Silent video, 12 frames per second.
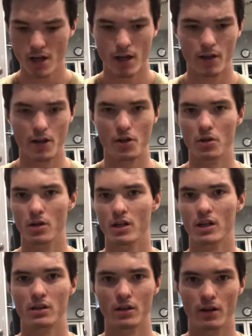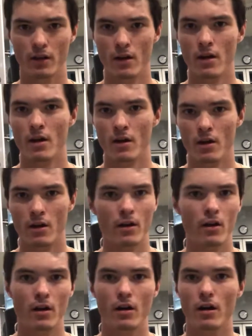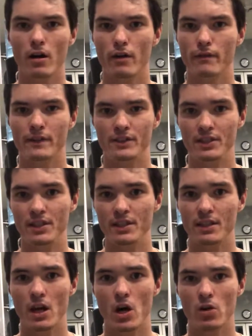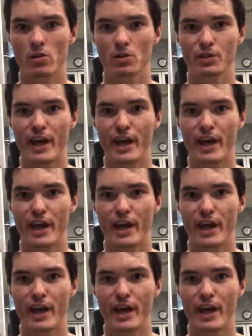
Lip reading: And then you look at the physique that Arnold